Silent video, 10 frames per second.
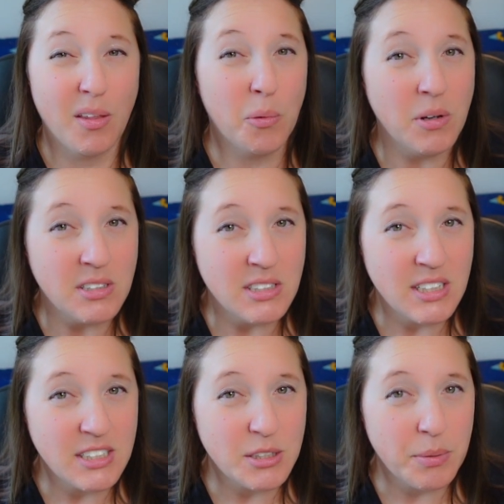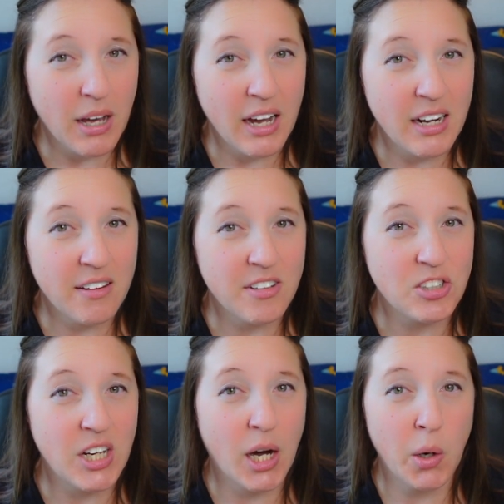The ones they supplied in the
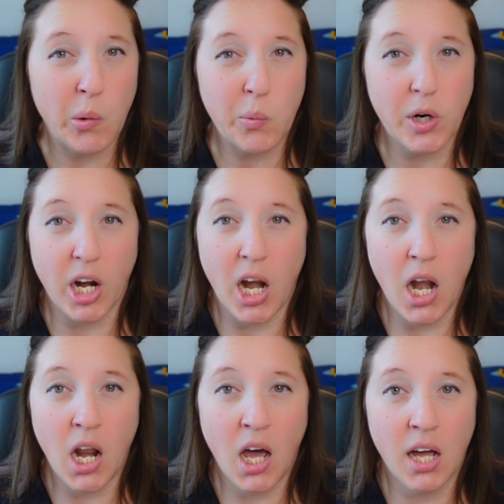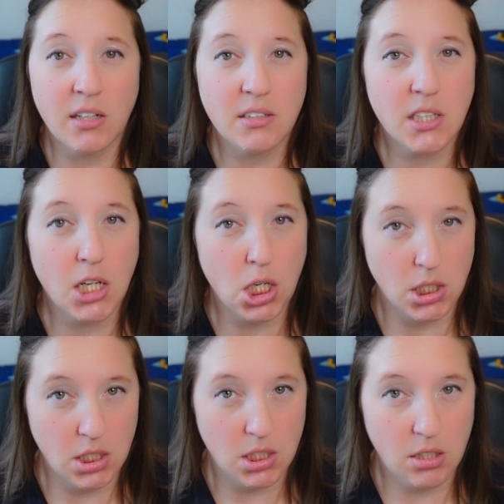shower were not
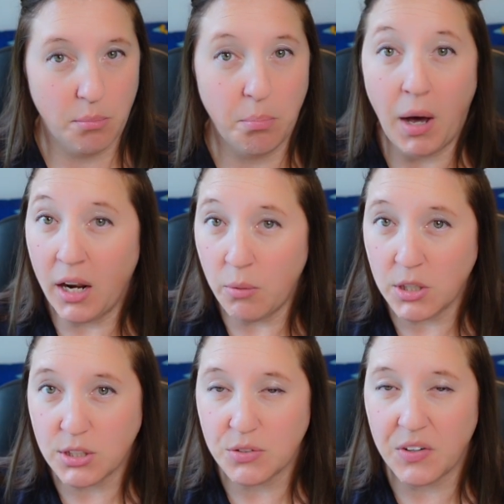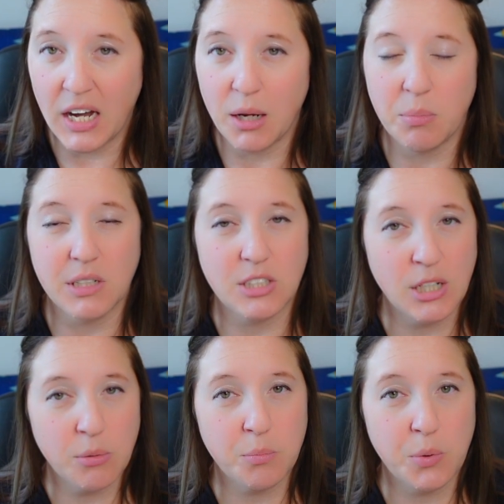good. Body wash is fine, but the
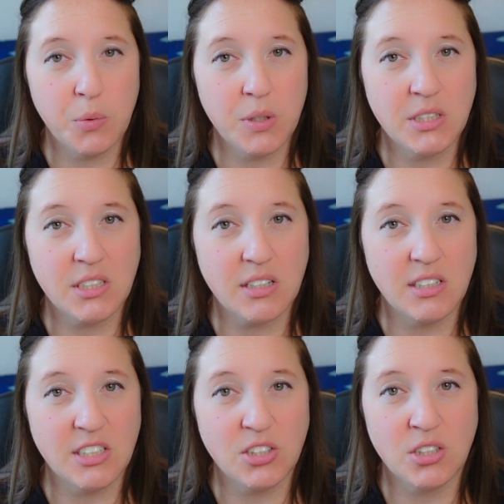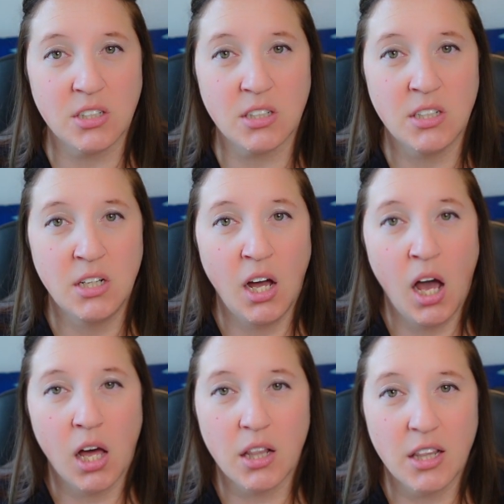shampoo and conditioner
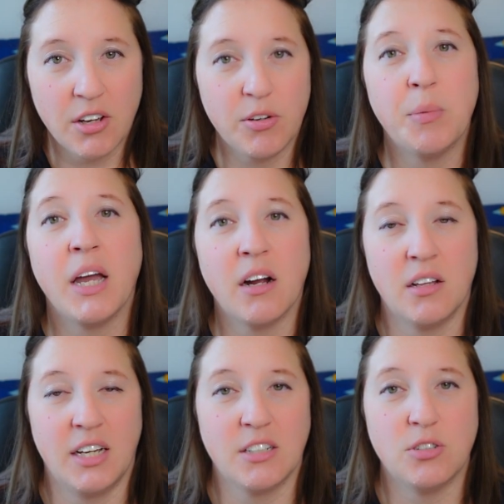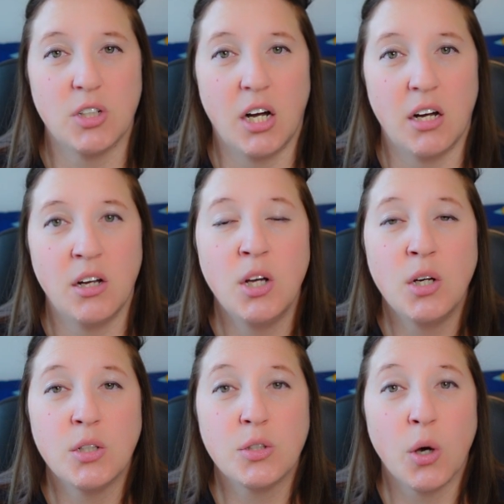left my hair like a straw.
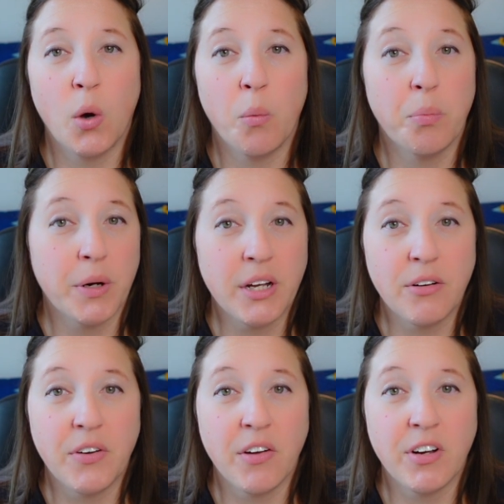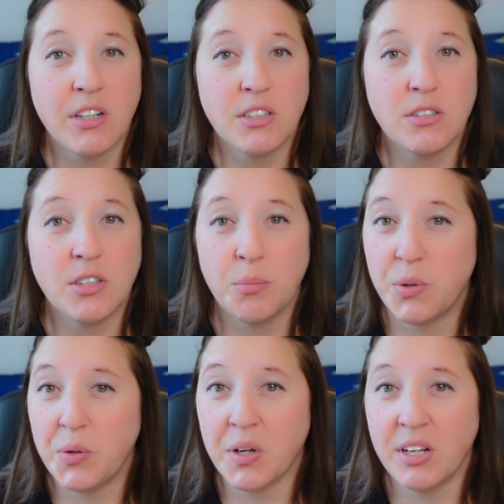So bring your favorite
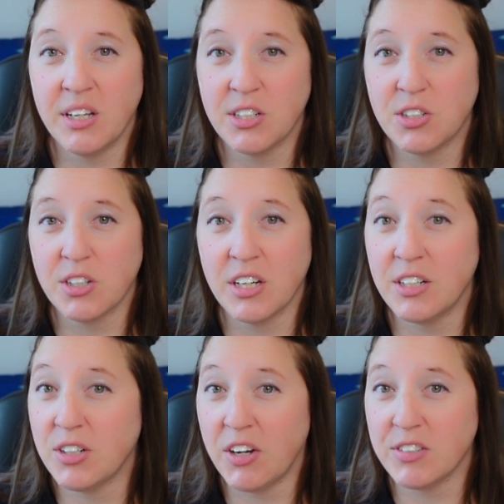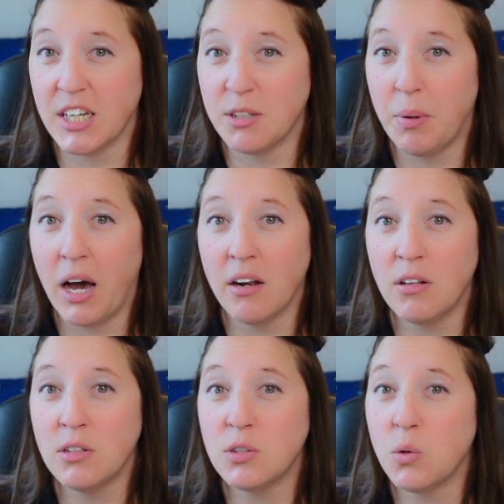shampoo and conditioner in travel size
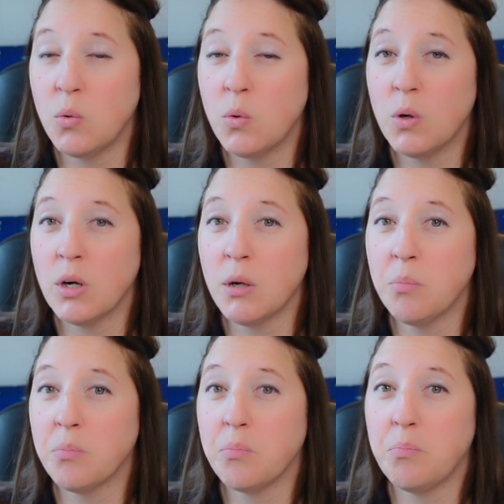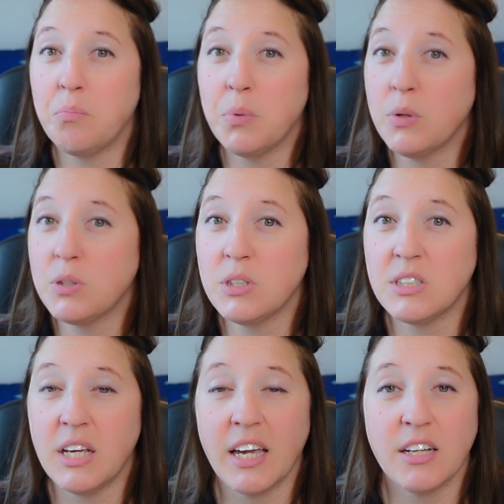bottles or
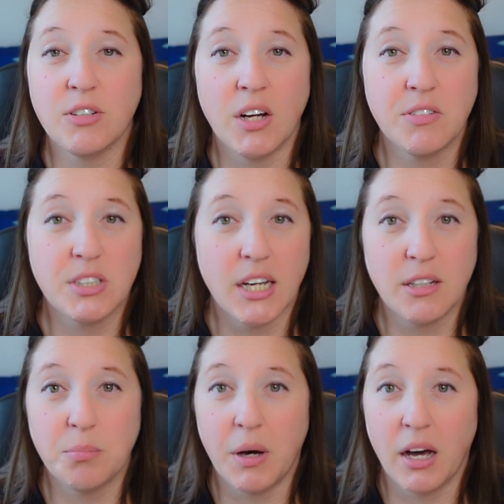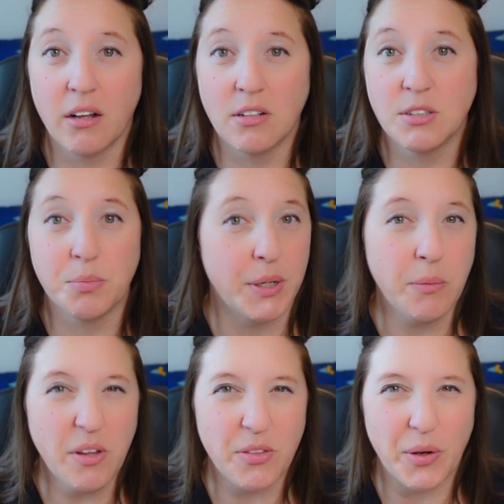purchase a travel size bottle to bring
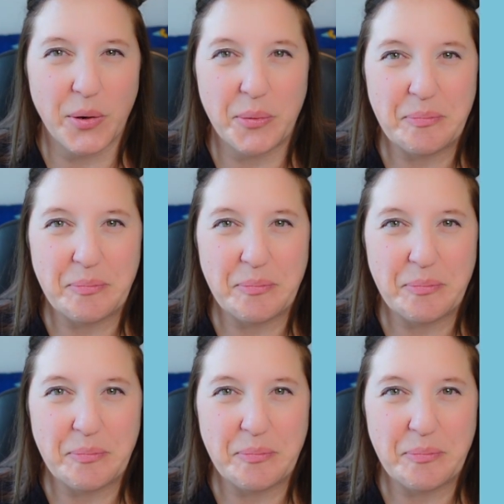with you.